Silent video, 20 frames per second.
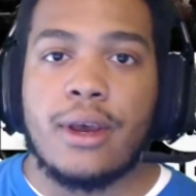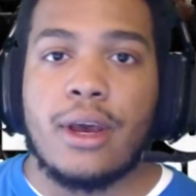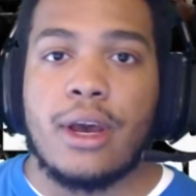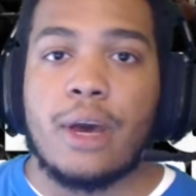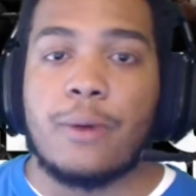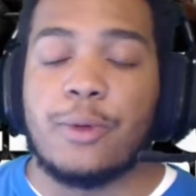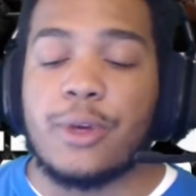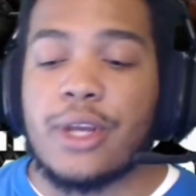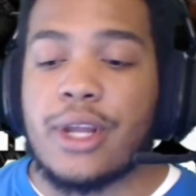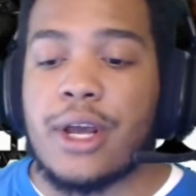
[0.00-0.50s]

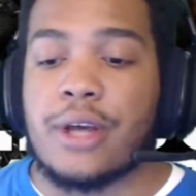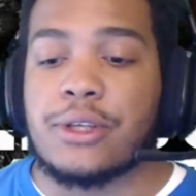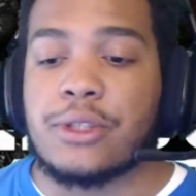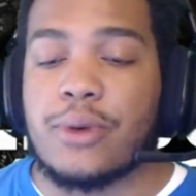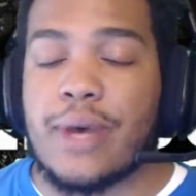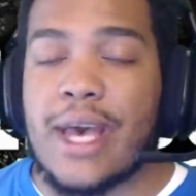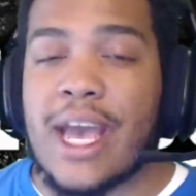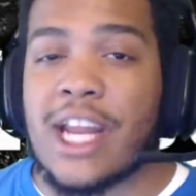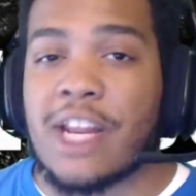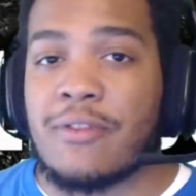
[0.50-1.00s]
You can also
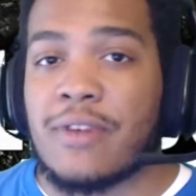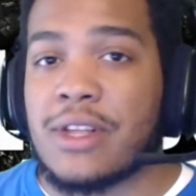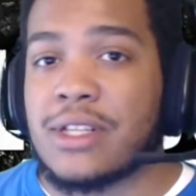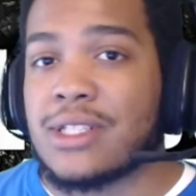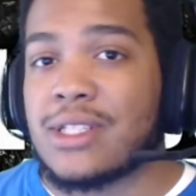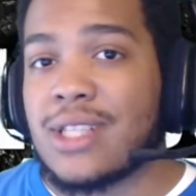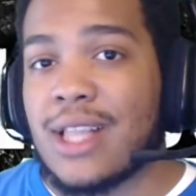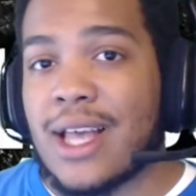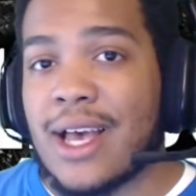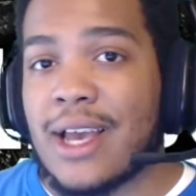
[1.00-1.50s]
activate a
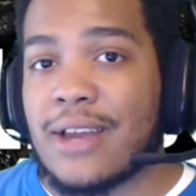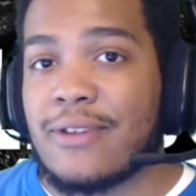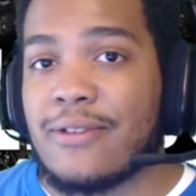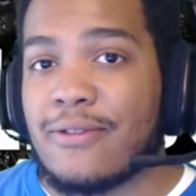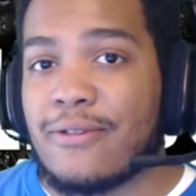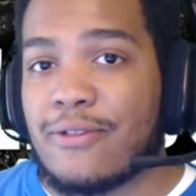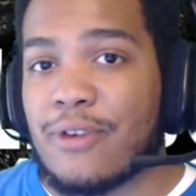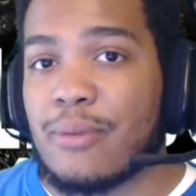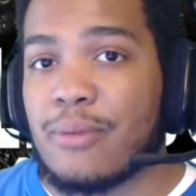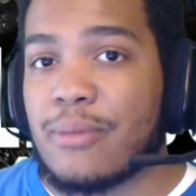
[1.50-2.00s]
slide
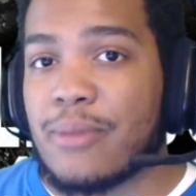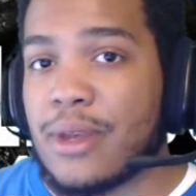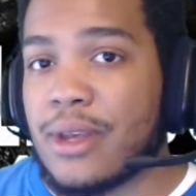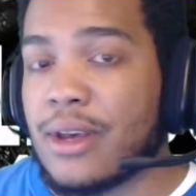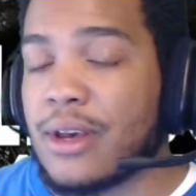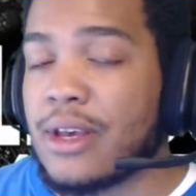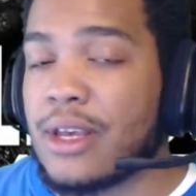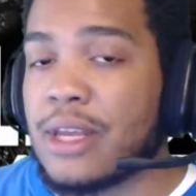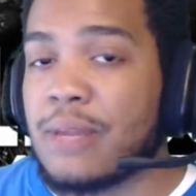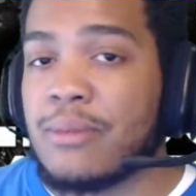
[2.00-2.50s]
from
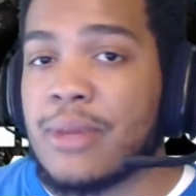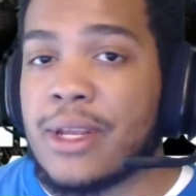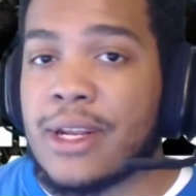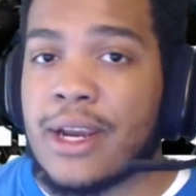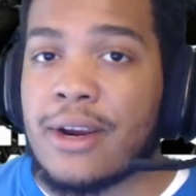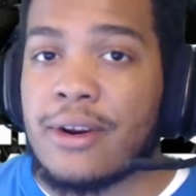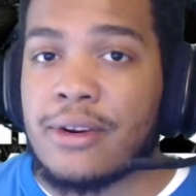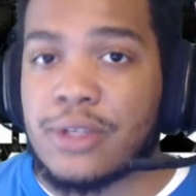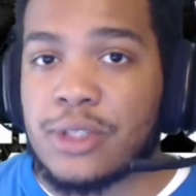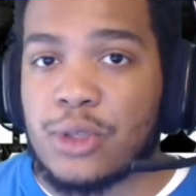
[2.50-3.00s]
in
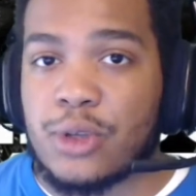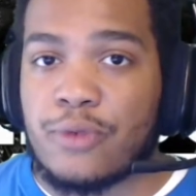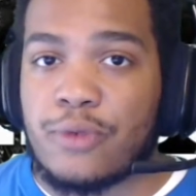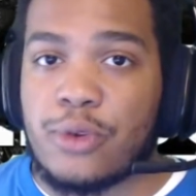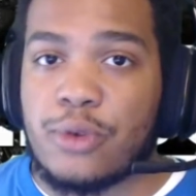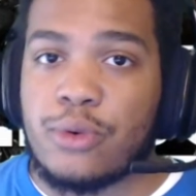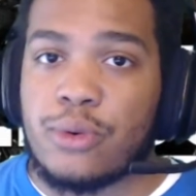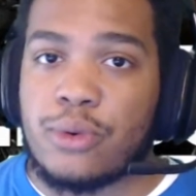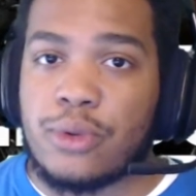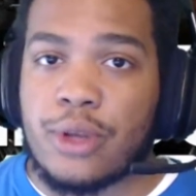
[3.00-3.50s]
midair. So if
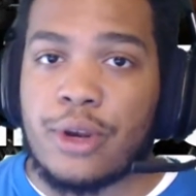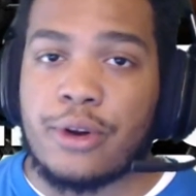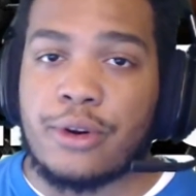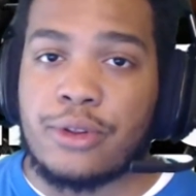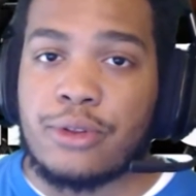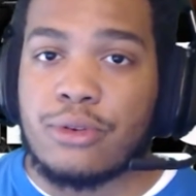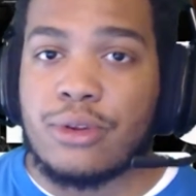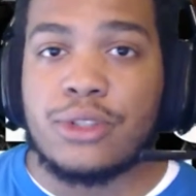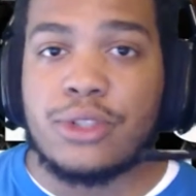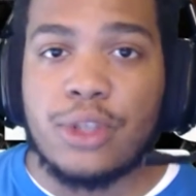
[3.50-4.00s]
you are
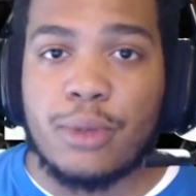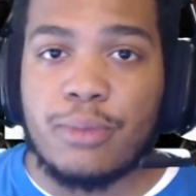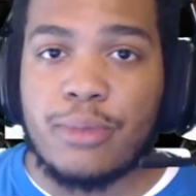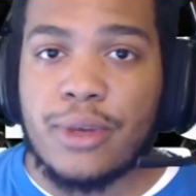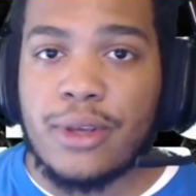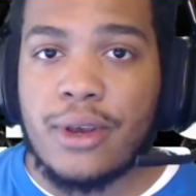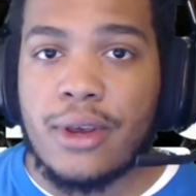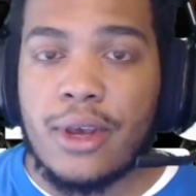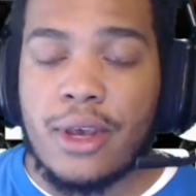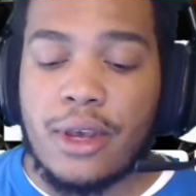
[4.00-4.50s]
thrust jumping,
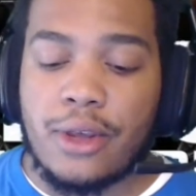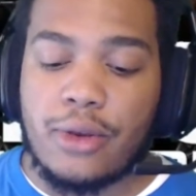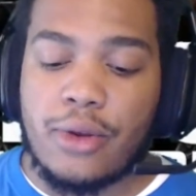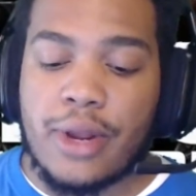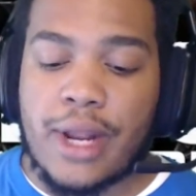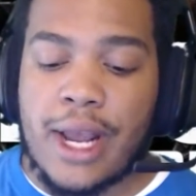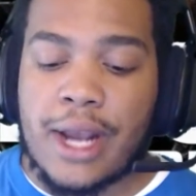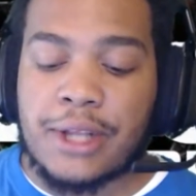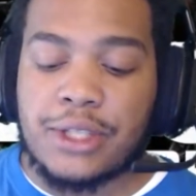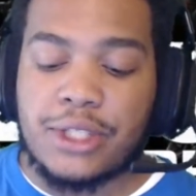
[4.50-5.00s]
you can
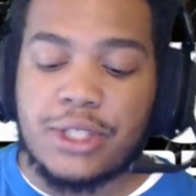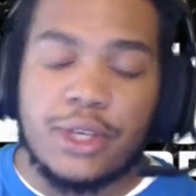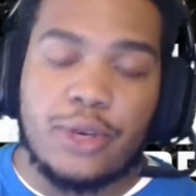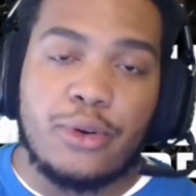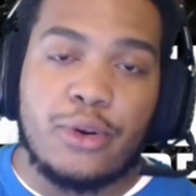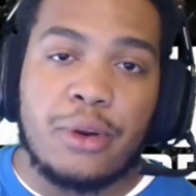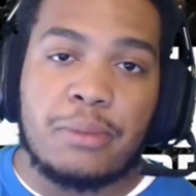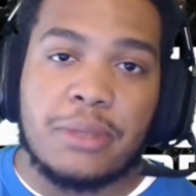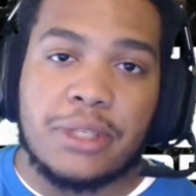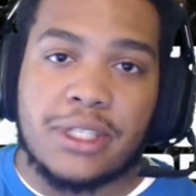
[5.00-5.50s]
actually queue
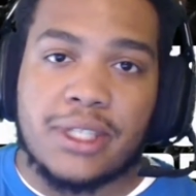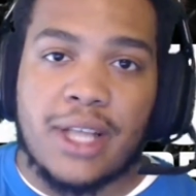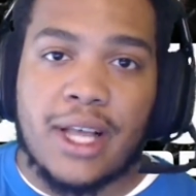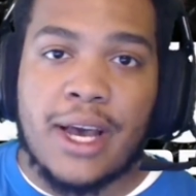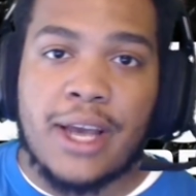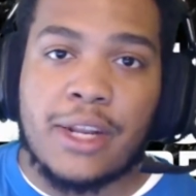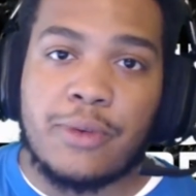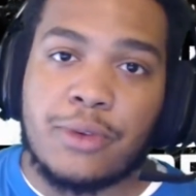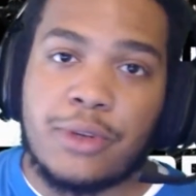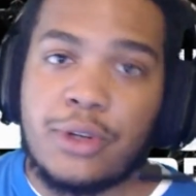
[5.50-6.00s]
up a slide,
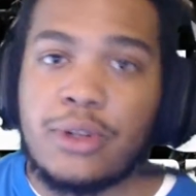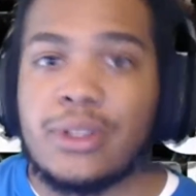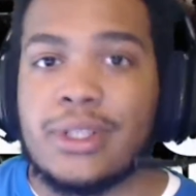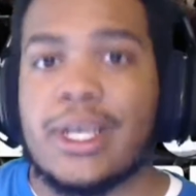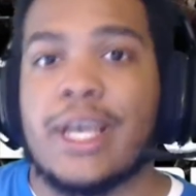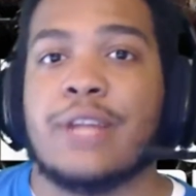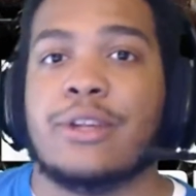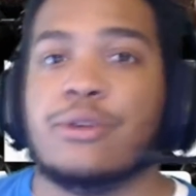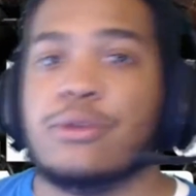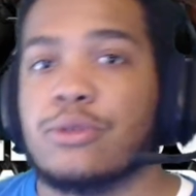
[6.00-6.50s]
and when you
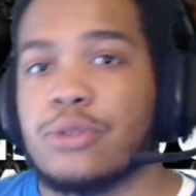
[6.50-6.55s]
land, you'll